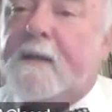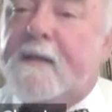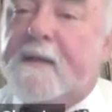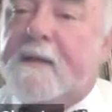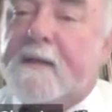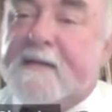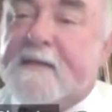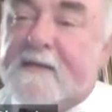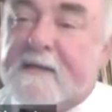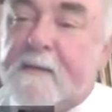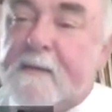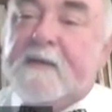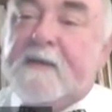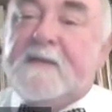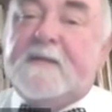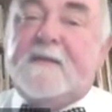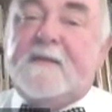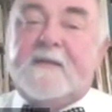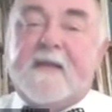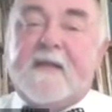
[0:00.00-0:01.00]
The
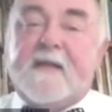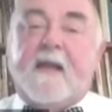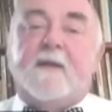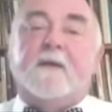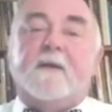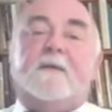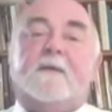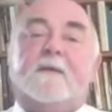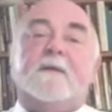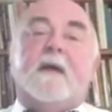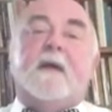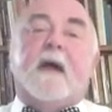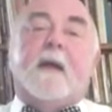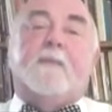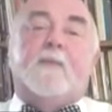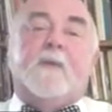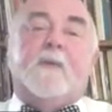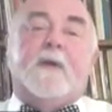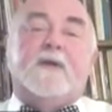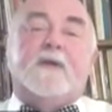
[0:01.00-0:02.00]
simplest standard
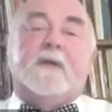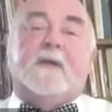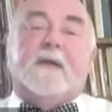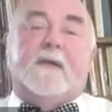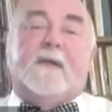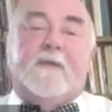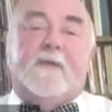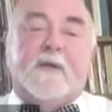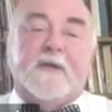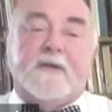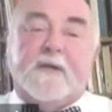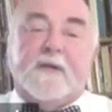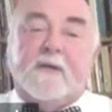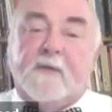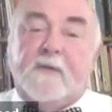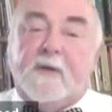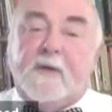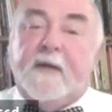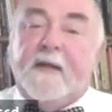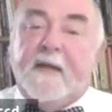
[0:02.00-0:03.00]
operational definition
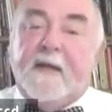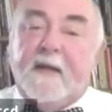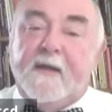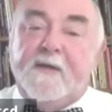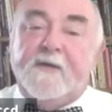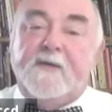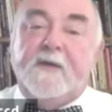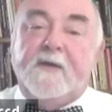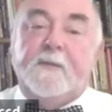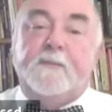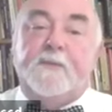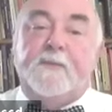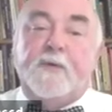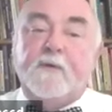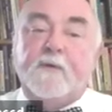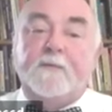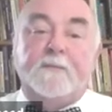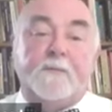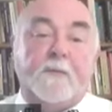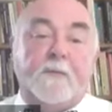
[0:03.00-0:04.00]
of learning is
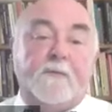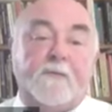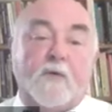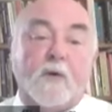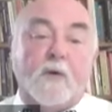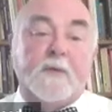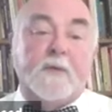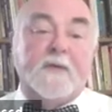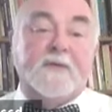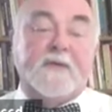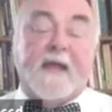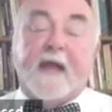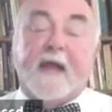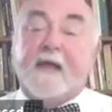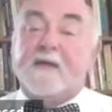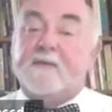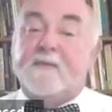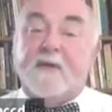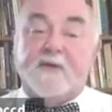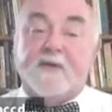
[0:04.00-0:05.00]
improved performance
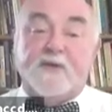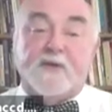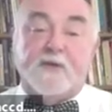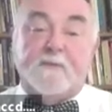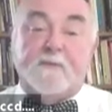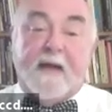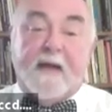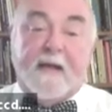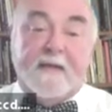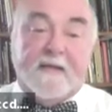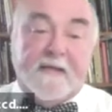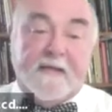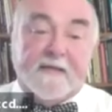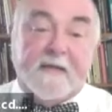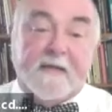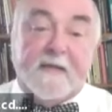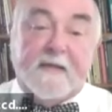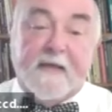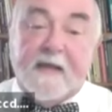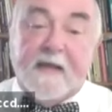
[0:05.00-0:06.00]
as measured by
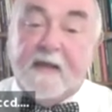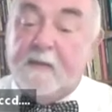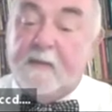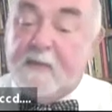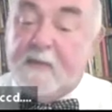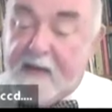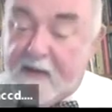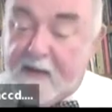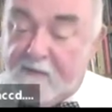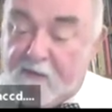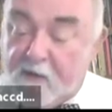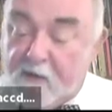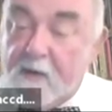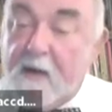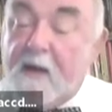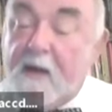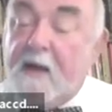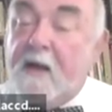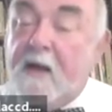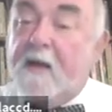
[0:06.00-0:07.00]
test-taking behavior.
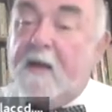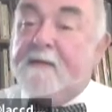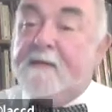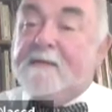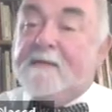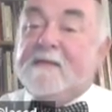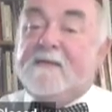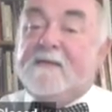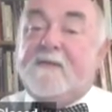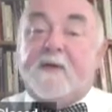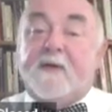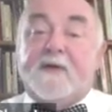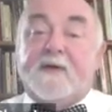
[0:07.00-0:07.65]
This is very